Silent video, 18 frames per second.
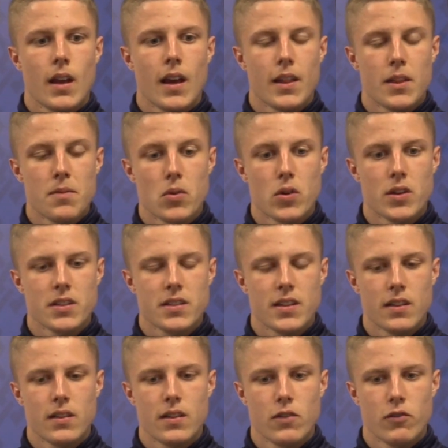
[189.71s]
Yeah, the boys
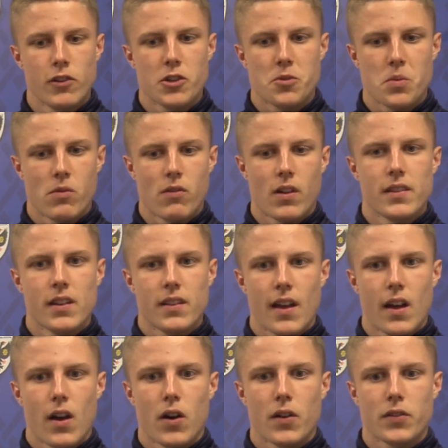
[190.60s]
did the Richmond run the
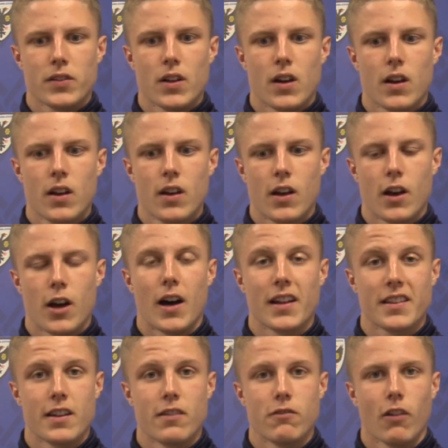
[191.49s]
day after.
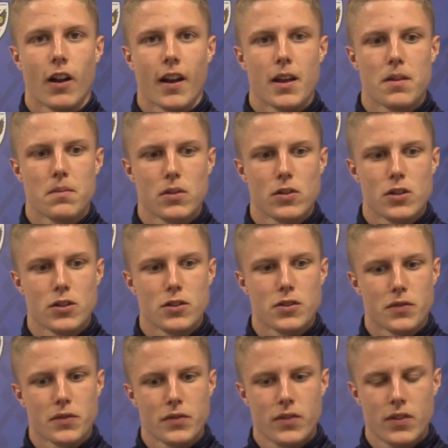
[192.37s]
I didn't run it
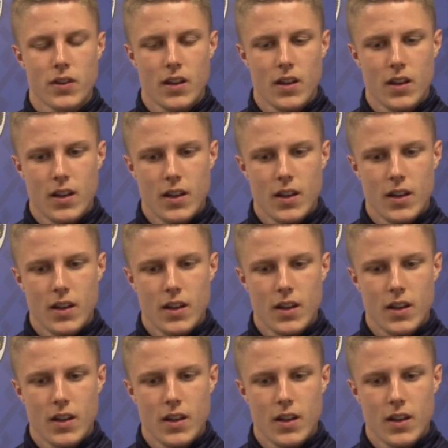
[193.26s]
because of.